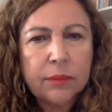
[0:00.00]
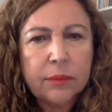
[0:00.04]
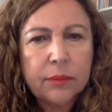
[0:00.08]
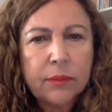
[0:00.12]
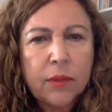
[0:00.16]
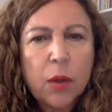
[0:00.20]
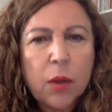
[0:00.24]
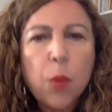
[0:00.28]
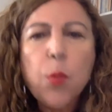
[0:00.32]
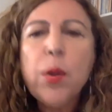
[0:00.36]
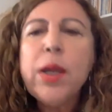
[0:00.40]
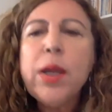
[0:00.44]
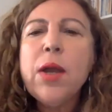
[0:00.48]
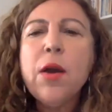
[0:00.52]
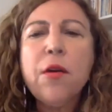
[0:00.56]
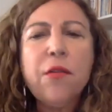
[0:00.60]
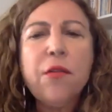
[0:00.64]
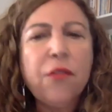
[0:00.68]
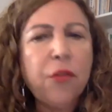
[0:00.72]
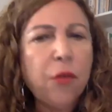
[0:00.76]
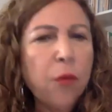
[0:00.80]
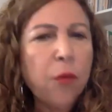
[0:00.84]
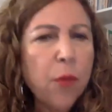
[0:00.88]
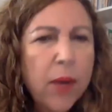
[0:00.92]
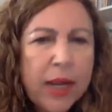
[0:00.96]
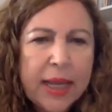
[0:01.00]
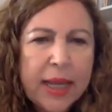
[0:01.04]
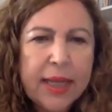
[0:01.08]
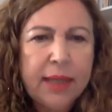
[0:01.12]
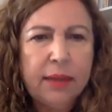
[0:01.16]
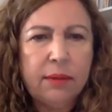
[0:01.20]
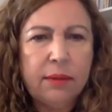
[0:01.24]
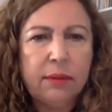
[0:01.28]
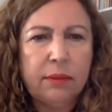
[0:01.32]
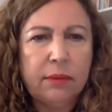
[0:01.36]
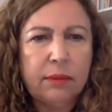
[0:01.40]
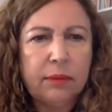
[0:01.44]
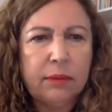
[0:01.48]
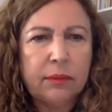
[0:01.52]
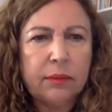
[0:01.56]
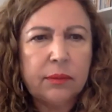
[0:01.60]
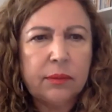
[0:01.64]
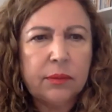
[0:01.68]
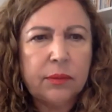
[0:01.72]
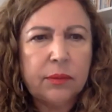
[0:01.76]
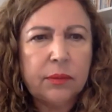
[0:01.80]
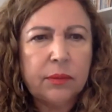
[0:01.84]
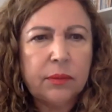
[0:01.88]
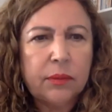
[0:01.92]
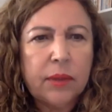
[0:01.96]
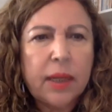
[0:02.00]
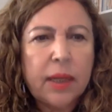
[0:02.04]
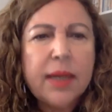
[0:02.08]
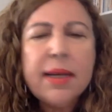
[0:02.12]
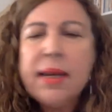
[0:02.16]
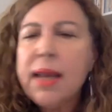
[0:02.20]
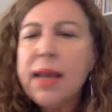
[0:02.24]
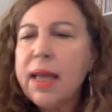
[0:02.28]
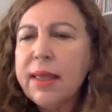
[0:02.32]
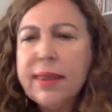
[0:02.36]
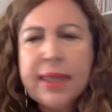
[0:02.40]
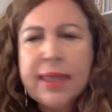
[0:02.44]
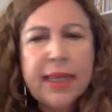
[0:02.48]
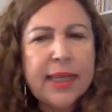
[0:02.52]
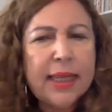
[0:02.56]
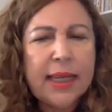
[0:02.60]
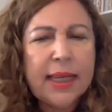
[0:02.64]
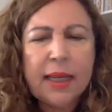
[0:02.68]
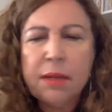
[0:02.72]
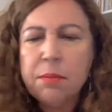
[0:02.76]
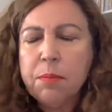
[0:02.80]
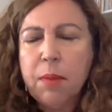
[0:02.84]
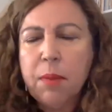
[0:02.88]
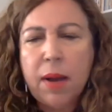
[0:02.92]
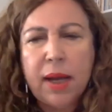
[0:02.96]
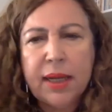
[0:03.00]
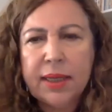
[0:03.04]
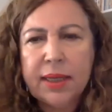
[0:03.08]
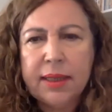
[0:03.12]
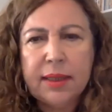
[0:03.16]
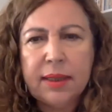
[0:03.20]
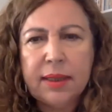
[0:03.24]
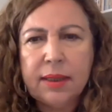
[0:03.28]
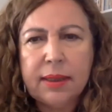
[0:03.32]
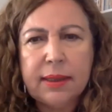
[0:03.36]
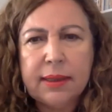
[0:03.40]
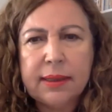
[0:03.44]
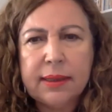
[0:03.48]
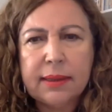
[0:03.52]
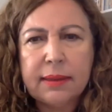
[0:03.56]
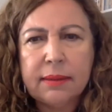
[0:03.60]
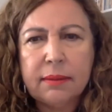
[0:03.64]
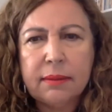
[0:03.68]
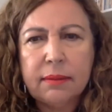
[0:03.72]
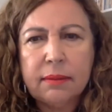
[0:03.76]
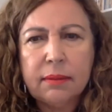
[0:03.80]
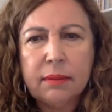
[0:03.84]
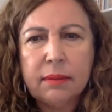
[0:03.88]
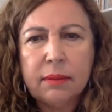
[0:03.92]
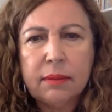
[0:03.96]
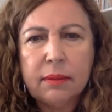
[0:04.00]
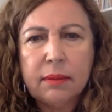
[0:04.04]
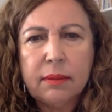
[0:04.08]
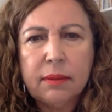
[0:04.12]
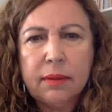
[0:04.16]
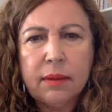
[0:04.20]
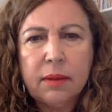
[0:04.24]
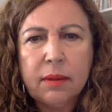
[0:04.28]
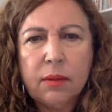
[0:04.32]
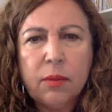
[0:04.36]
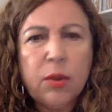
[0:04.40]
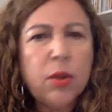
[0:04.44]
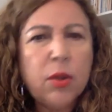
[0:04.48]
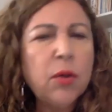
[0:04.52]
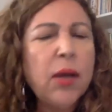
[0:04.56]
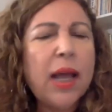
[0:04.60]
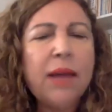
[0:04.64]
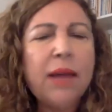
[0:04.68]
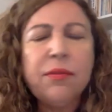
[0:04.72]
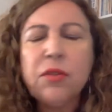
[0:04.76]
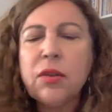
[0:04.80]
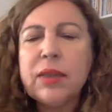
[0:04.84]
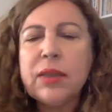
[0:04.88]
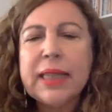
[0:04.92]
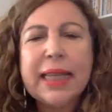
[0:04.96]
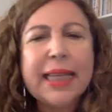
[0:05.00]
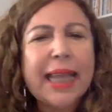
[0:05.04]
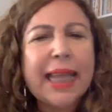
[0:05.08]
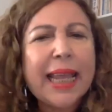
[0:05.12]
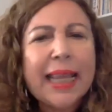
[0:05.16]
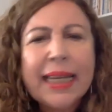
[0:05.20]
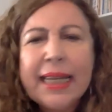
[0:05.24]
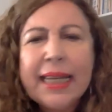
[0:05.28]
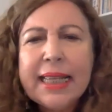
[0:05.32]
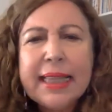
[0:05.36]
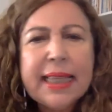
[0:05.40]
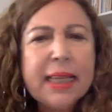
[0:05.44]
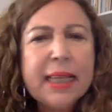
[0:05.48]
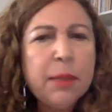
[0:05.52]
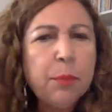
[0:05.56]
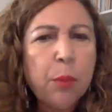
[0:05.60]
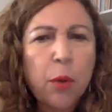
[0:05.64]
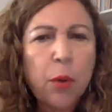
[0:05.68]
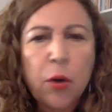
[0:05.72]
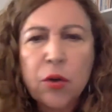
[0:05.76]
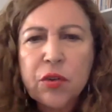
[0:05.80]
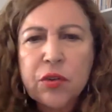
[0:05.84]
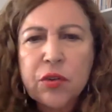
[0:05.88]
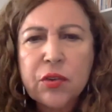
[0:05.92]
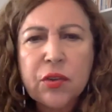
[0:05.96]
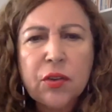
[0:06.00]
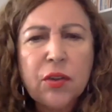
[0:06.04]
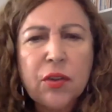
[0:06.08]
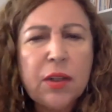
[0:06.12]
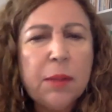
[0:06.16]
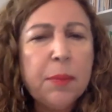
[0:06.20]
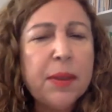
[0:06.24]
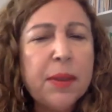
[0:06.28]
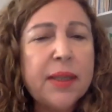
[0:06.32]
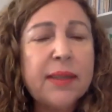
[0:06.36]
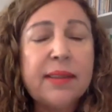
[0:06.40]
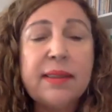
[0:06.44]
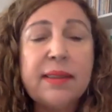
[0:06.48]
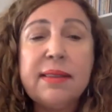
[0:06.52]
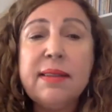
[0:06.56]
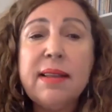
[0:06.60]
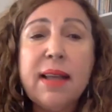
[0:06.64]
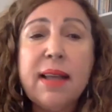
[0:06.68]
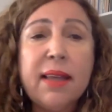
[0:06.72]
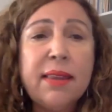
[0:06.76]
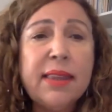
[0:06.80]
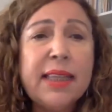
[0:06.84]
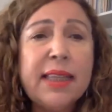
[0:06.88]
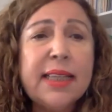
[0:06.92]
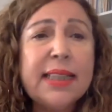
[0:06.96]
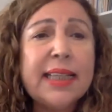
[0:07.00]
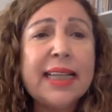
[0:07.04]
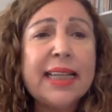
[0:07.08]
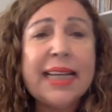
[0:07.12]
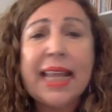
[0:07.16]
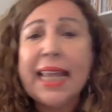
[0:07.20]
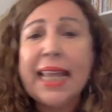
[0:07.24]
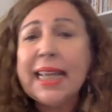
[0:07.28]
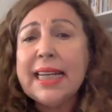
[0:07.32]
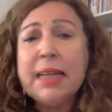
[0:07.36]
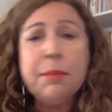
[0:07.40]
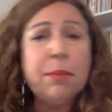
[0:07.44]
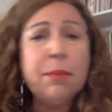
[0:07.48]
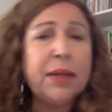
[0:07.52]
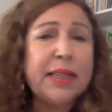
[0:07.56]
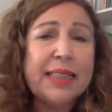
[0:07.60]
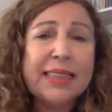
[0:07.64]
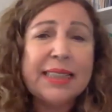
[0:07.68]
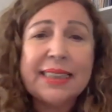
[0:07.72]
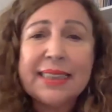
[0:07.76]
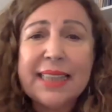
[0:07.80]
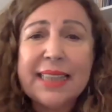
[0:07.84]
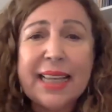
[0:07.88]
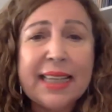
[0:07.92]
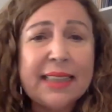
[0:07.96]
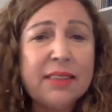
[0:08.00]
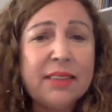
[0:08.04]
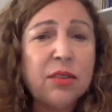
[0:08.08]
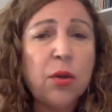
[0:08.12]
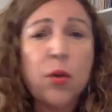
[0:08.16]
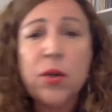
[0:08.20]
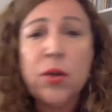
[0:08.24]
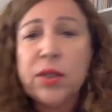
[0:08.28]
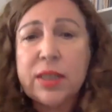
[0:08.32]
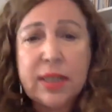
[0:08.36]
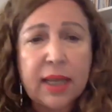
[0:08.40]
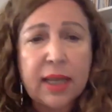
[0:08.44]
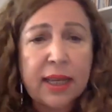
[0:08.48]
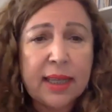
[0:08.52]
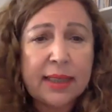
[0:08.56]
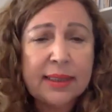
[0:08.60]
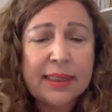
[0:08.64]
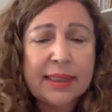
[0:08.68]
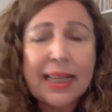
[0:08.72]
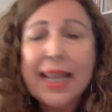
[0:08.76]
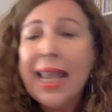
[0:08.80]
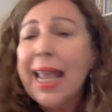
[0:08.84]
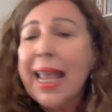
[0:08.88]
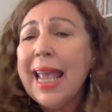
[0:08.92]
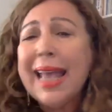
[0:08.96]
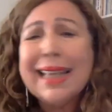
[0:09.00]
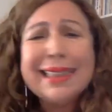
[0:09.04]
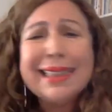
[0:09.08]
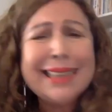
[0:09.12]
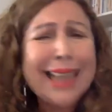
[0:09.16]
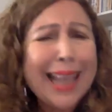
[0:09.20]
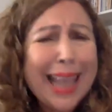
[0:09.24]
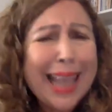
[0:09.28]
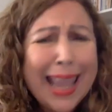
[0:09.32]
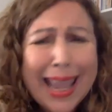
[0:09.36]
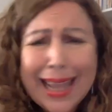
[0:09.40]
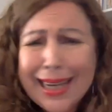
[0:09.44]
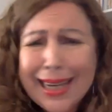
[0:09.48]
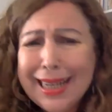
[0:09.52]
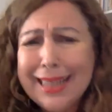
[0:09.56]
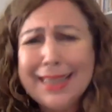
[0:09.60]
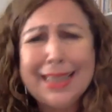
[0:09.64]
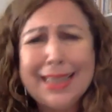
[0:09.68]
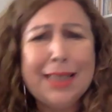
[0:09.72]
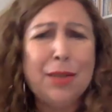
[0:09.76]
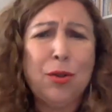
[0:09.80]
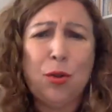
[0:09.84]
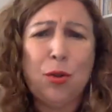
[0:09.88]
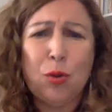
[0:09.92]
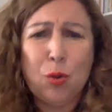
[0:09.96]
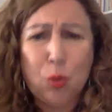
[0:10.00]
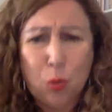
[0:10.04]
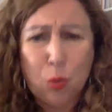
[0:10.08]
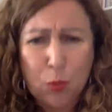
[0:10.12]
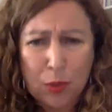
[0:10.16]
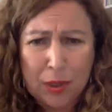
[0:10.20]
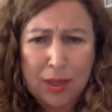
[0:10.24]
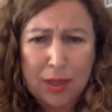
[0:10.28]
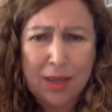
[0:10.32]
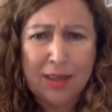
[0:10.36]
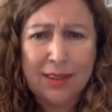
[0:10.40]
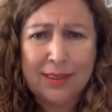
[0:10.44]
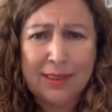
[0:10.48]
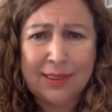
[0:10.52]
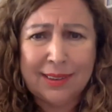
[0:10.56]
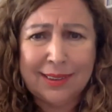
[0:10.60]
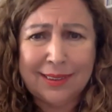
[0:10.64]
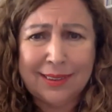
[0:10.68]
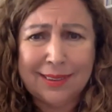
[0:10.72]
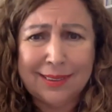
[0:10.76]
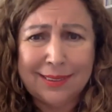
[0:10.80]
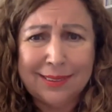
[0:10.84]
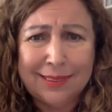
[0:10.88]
We are free. Nothing can bind us. We don't have to take anything personally, because nothing that anybody says or does has anything to do with us.